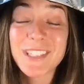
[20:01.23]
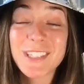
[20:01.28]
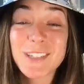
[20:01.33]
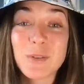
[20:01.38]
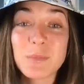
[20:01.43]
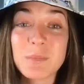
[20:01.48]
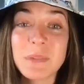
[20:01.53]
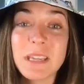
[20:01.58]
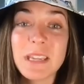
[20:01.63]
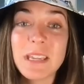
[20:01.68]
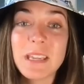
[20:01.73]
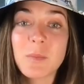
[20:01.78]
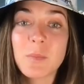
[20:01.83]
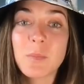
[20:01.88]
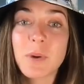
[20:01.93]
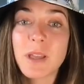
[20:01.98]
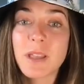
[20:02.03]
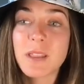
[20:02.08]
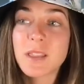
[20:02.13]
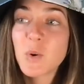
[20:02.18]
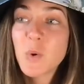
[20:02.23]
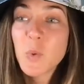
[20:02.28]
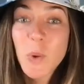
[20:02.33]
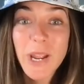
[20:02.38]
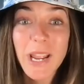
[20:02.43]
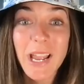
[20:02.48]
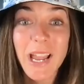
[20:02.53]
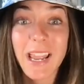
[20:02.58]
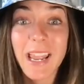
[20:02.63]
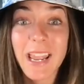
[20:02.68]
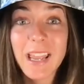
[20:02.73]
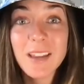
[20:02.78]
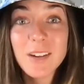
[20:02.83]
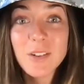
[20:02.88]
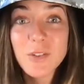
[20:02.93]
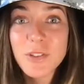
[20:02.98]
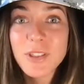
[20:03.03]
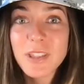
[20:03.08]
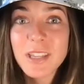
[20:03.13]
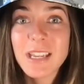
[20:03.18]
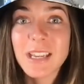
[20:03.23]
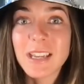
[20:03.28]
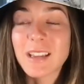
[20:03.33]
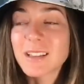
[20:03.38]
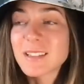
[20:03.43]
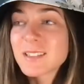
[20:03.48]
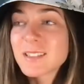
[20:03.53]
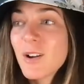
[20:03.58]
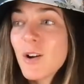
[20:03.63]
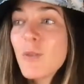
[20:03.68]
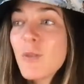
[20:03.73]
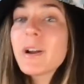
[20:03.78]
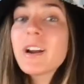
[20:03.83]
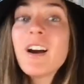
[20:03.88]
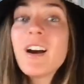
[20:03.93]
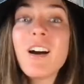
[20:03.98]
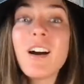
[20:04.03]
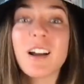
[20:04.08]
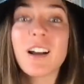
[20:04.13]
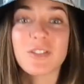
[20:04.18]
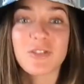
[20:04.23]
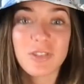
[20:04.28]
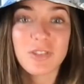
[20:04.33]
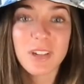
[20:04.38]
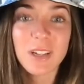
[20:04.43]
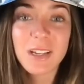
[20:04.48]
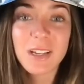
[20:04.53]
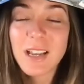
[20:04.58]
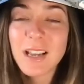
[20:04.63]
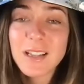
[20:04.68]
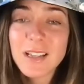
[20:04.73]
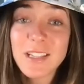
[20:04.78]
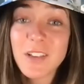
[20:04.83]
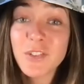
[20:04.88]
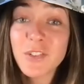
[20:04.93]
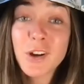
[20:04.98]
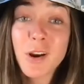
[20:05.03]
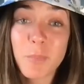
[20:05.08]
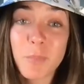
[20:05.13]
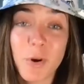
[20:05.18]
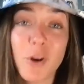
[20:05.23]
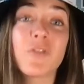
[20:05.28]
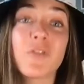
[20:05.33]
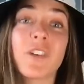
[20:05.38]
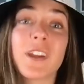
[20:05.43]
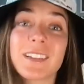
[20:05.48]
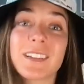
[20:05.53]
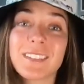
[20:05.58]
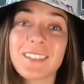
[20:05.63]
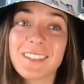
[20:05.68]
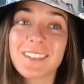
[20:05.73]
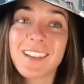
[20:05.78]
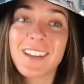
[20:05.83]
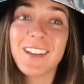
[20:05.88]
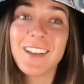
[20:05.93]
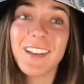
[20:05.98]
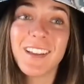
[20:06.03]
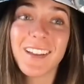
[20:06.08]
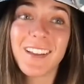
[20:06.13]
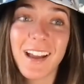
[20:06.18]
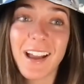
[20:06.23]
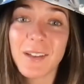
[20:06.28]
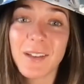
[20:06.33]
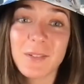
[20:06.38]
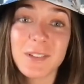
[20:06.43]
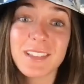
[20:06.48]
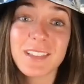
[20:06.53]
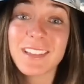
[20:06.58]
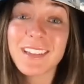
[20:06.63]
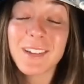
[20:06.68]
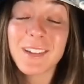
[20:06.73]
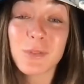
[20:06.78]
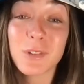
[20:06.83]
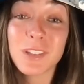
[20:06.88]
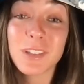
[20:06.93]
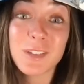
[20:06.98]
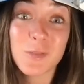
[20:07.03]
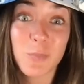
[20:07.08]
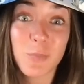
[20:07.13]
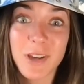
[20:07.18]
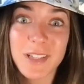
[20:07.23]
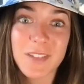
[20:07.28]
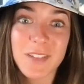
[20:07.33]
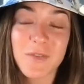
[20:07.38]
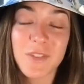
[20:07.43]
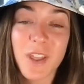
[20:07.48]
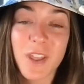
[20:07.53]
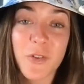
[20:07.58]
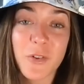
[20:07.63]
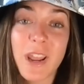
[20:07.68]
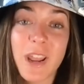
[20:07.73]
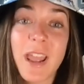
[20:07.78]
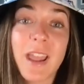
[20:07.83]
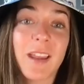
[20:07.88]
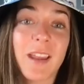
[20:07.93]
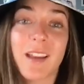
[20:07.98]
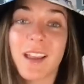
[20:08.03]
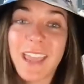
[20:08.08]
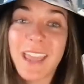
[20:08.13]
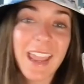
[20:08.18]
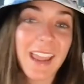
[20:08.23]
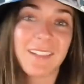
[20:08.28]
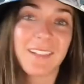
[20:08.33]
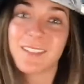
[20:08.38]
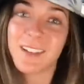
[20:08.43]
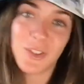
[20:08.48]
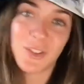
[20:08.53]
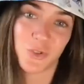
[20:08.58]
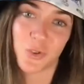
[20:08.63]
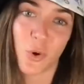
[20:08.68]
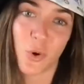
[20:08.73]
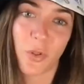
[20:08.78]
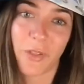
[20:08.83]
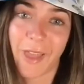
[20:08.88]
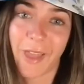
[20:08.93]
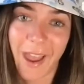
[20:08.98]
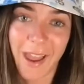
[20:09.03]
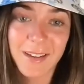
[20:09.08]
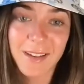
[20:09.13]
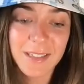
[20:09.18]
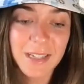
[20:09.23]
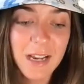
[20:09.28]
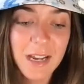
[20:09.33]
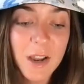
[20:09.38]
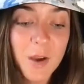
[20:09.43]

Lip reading: still me, but the way I handle things, oh my gosh, definitely not perfect. I was like really depressive the other day. I can't control that,